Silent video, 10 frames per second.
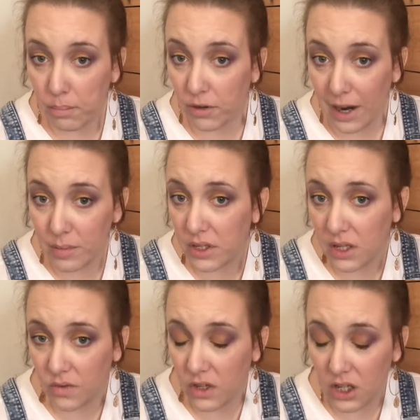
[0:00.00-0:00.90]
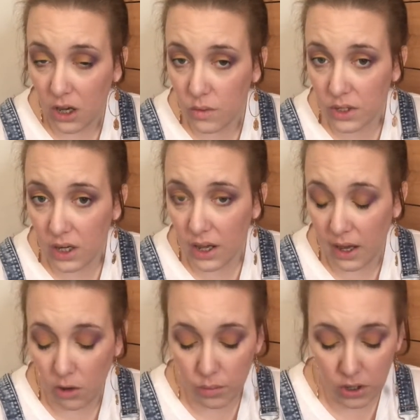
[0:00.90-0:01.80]
perhaps this video is going to
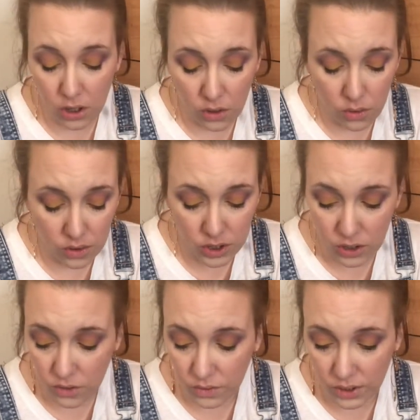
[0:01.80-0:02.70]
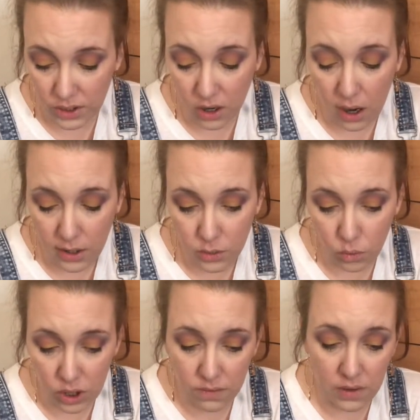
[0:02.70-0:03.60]
help you to decide
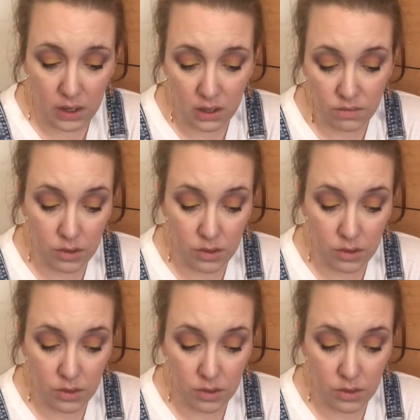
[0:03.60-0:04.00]
what you think of